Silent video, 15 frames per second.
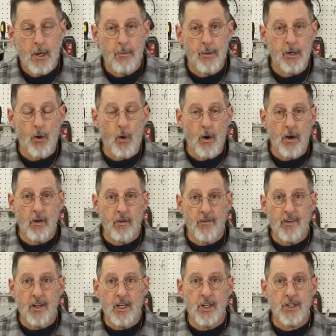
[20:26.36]
But oil
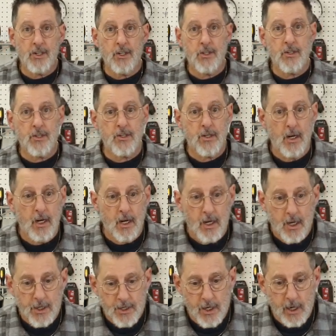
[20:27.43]
finishes,
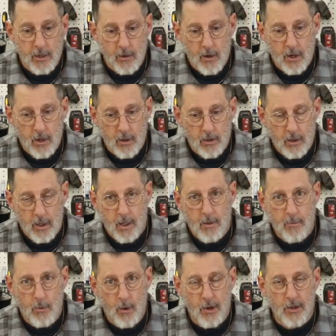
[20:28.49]
tung oil,
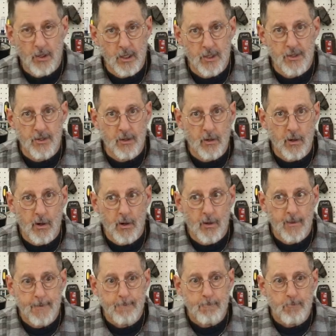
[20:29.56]
boiled linseed
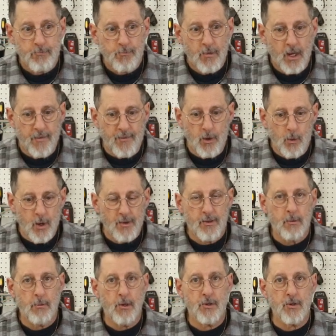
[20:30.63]
oil, if you want
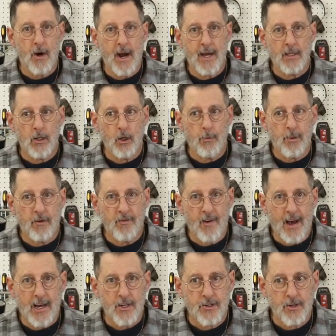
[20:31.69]
them to dry a little bit
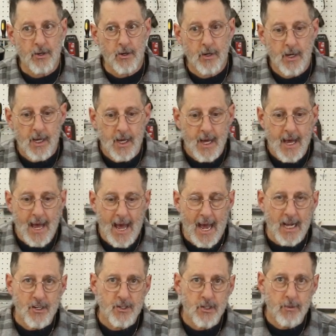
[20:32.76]
faster,
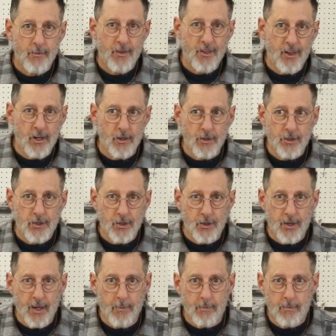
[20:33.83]
add some thinner to
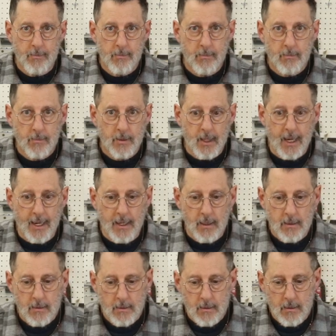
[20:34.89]
them,
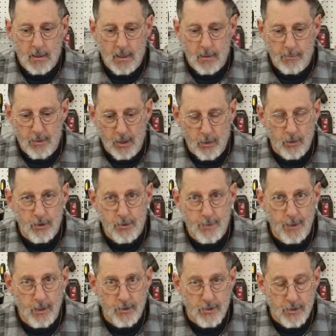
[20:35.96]
okay, uh, mineral
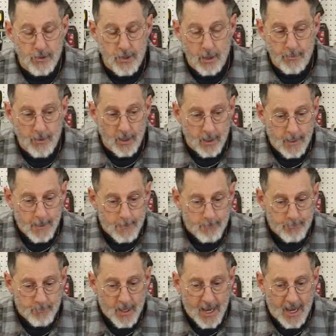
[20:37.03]
spirits or something,
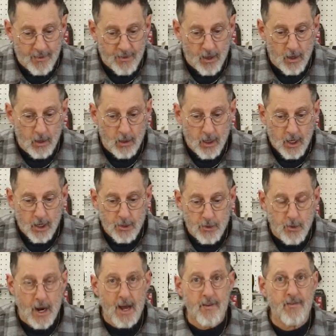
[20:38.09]
and they'll
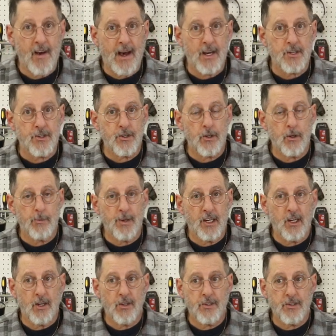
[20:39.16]
dry faster
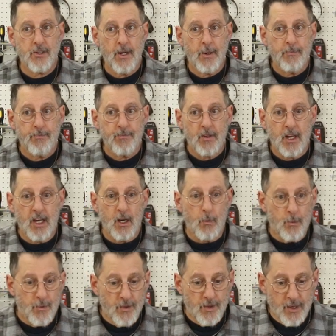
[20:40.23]
because
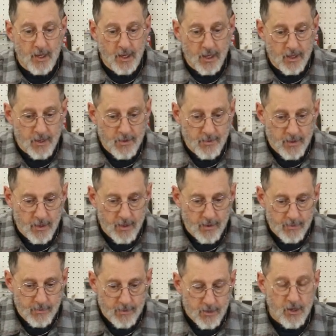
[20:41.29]
the, uh,
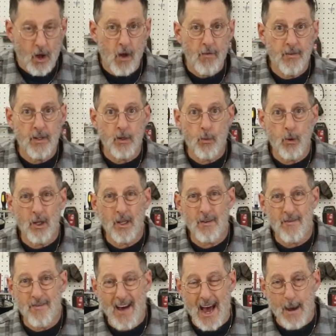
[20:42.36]
the solvent will
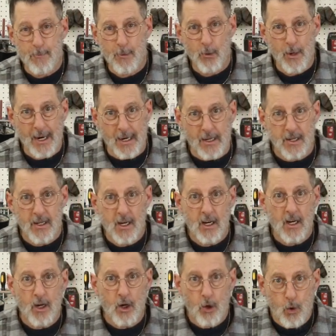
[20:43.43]
evaporate
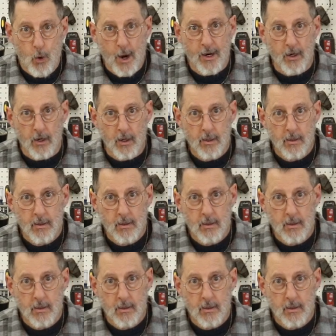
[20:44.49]
quicker.